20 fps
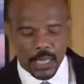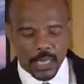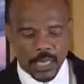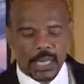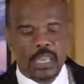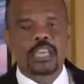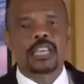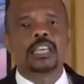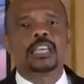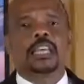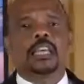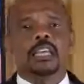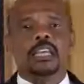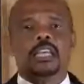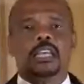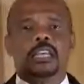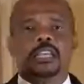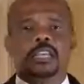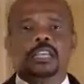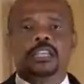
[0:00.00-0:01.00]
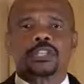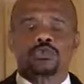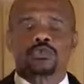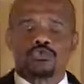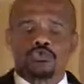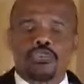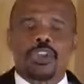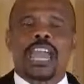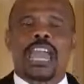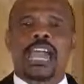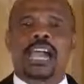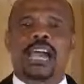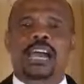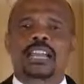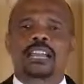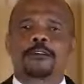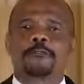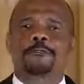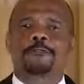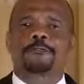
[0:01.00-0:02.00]
He, he, his
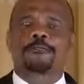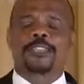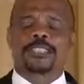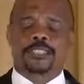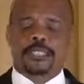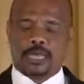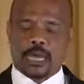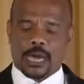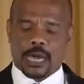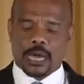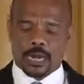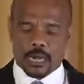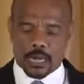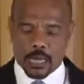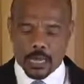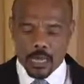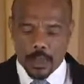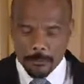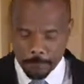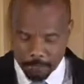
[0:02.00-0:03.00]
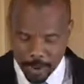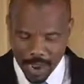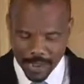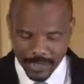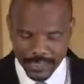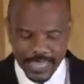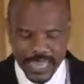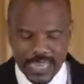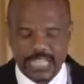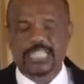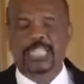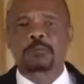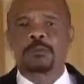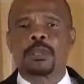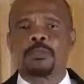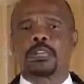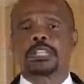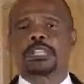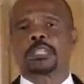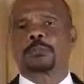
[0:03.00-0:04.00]
real physical body
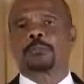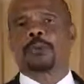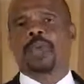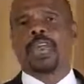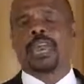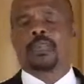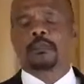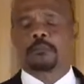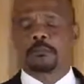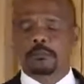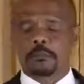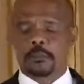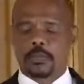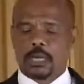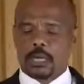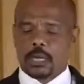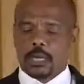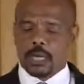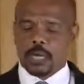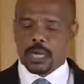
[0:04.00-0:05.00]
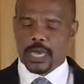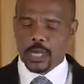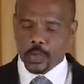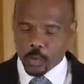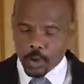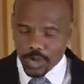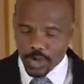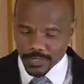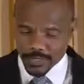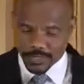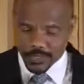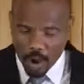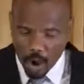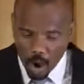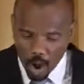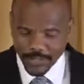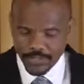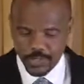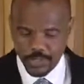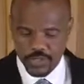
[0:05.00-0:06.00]
experienced pain. It was
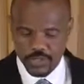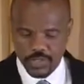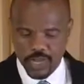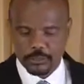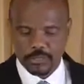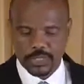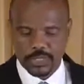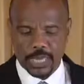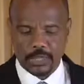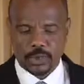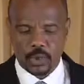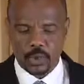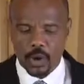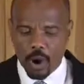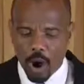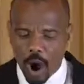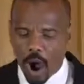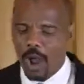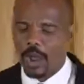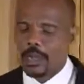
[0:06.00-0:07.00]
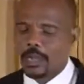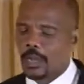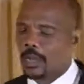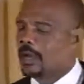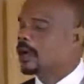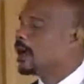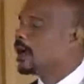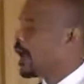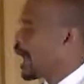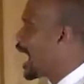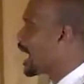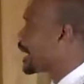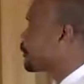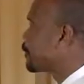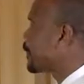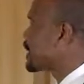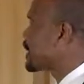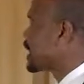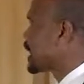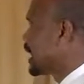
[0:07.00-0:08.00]
also subject to hunger and
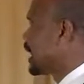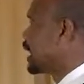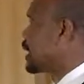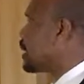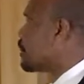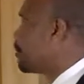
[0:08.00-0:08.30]
fatigue.